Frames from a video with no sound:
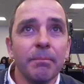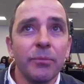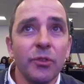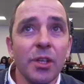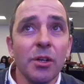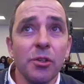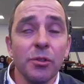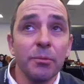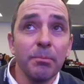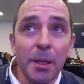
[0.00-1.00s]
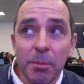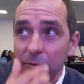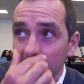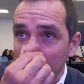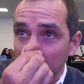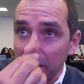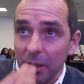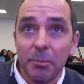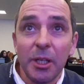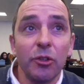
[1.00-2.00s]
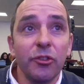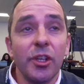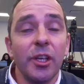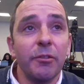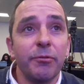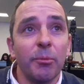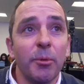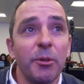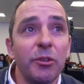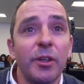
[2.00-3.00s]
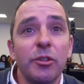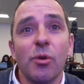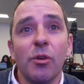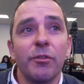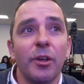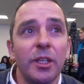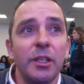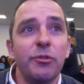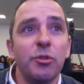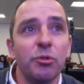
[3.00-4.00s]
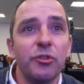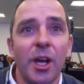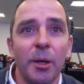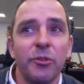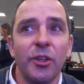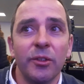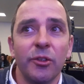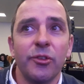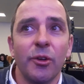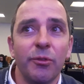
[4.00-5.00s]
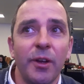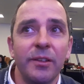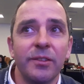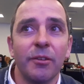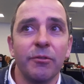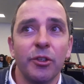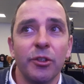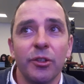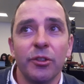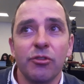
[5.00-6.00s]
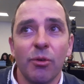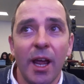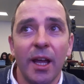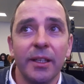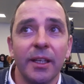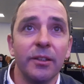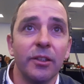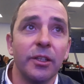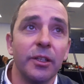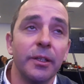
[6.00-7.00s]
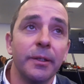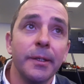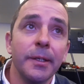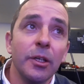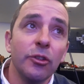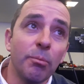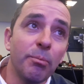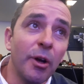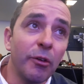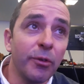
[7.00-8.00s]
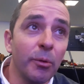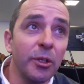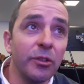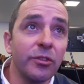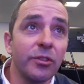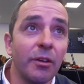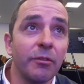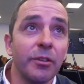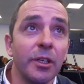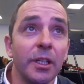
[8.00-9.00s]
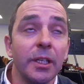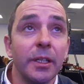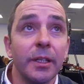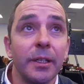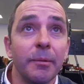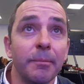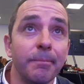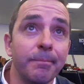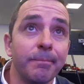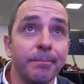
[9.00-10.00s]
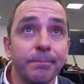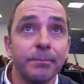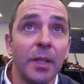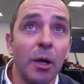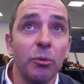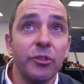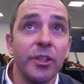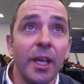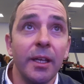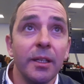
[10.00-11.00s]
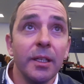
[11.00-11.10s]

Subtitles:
So maybe because for a moment they drove only few times on the surface of the track, and the performance of I would say